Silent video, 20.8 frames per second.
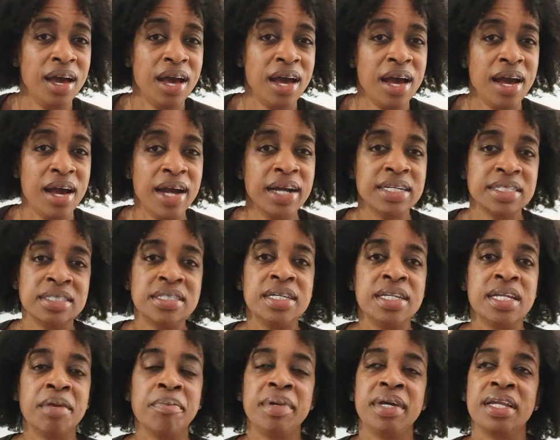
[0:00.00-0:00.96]
I can
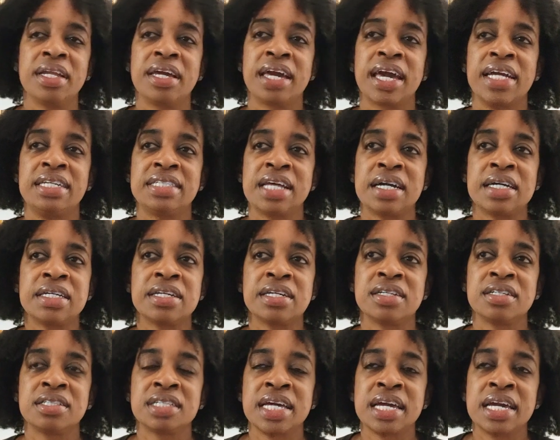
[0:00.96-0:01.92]
see that being the case. I can
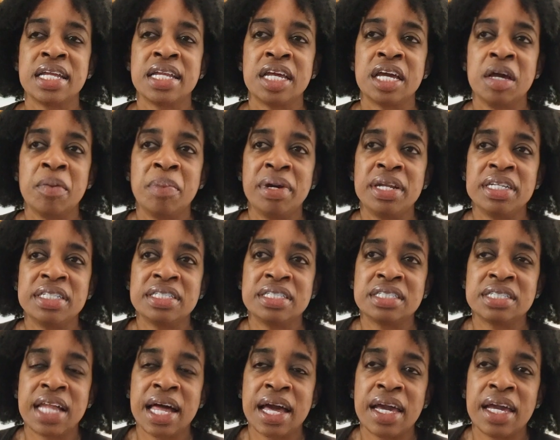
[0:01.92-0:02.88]
understand that. But it's
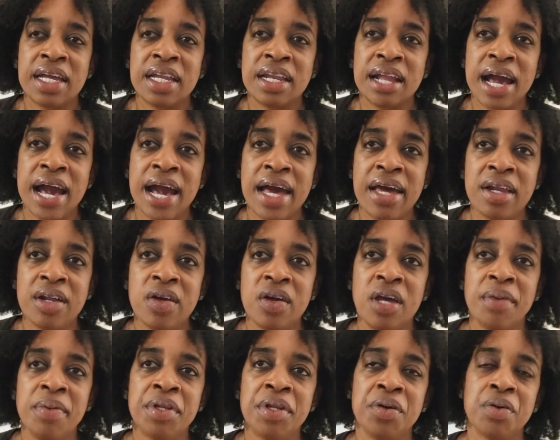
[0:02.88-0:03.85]
just like,
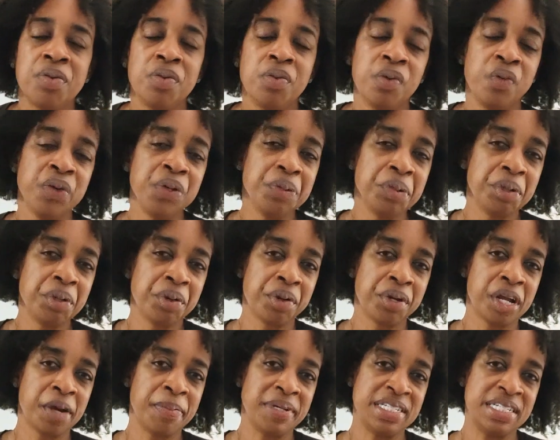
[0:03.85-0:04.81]
when we were
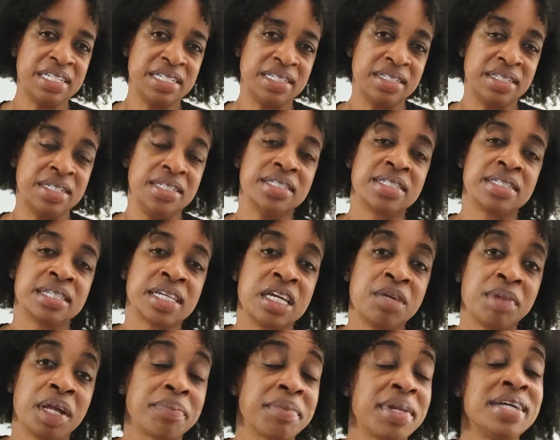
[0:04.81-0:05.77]
growing up, it just didn't
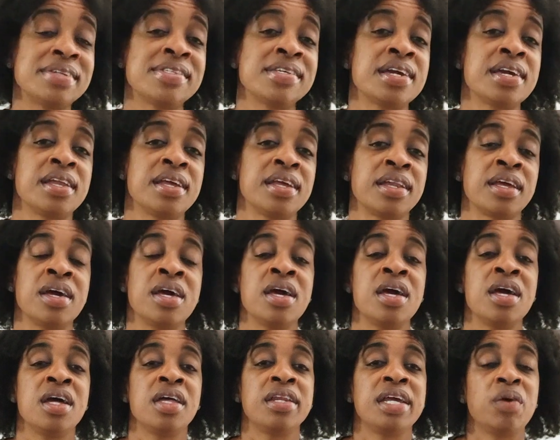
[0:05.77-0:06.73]
seem like, not saying that
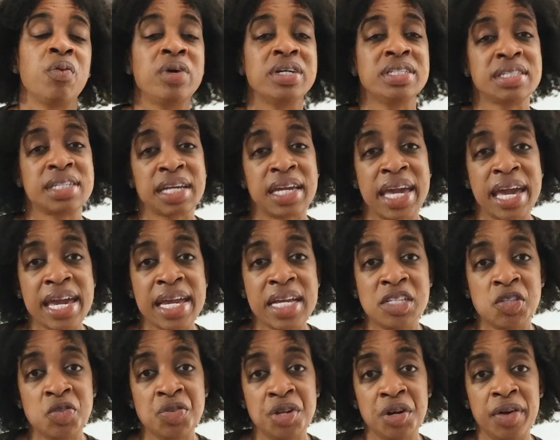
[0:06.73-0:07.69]
that wasn't the
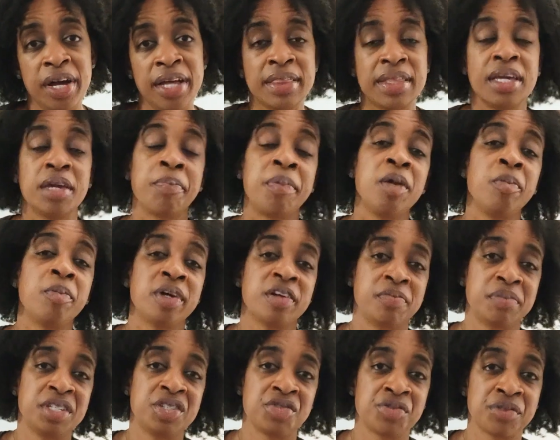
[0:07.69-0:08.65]
case. You know, I think people
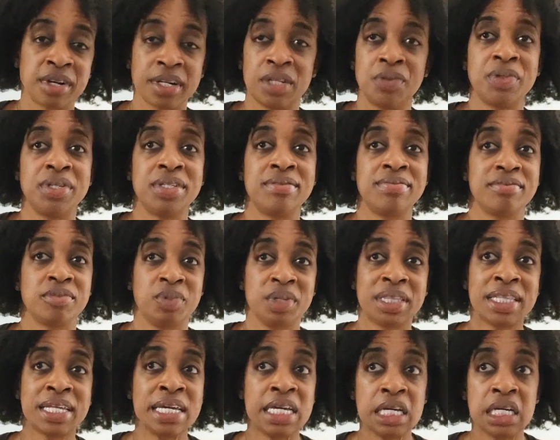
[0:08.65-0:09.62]
have been struggling
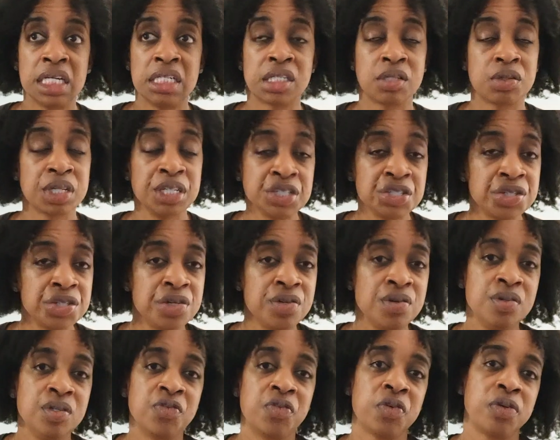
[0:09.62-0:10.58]
with things,
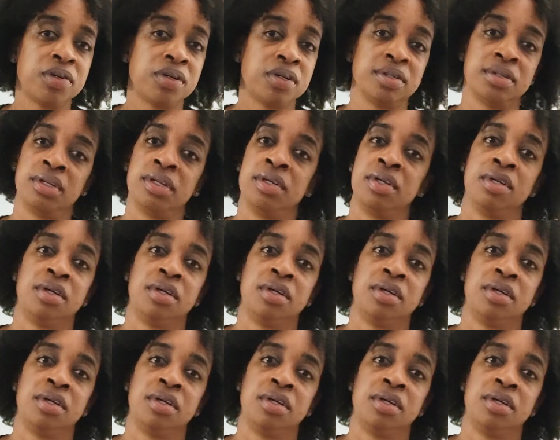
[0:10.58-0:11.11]
issues for